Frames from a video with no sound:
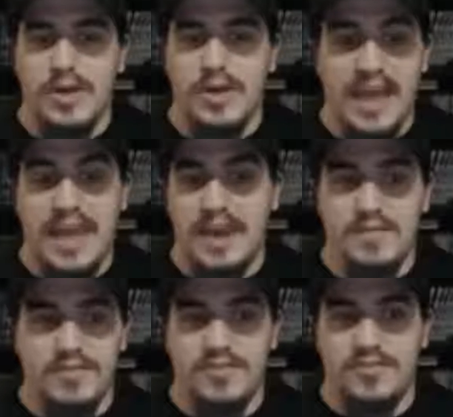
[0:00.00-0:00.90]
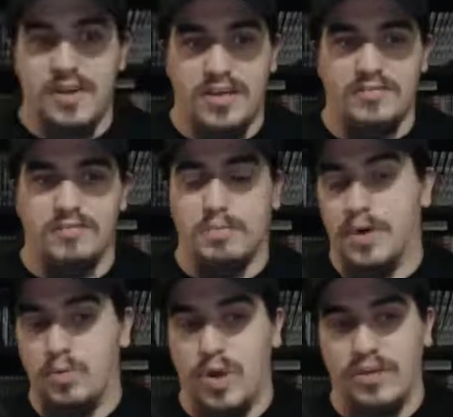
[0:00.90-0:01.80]
I can't even stand
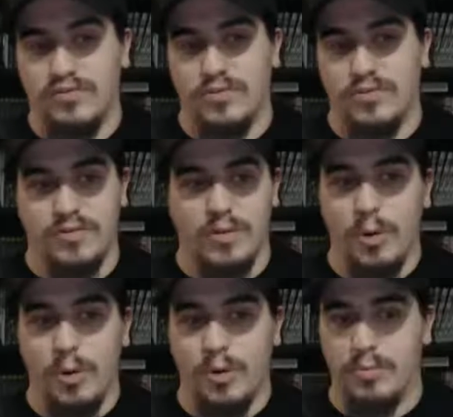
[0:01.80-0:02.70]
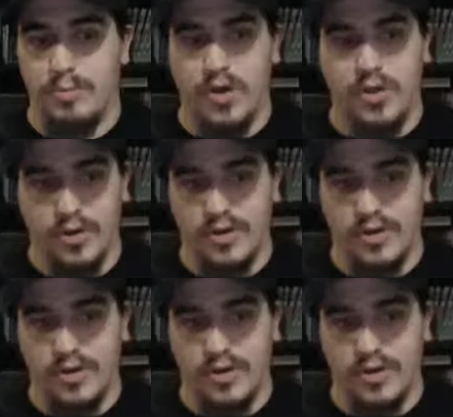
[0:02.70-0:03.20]
Budweiser or Miller.